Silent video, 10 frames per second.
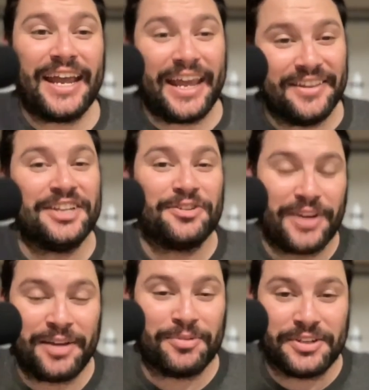and then you're
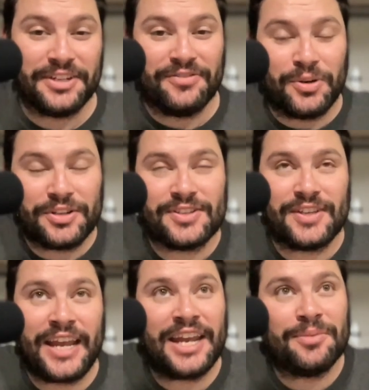able to devote it to
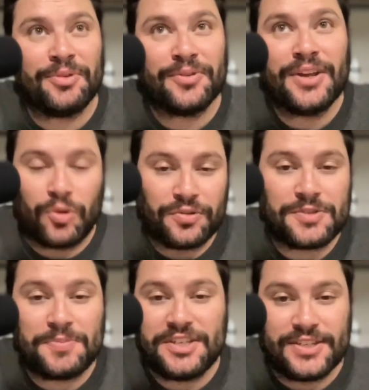the animal or the
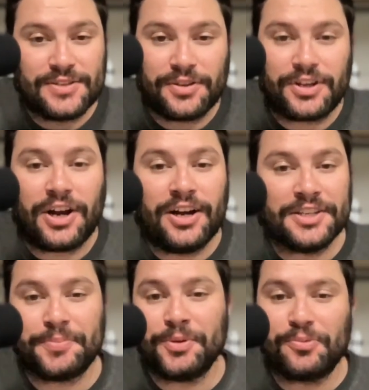species or the cause, but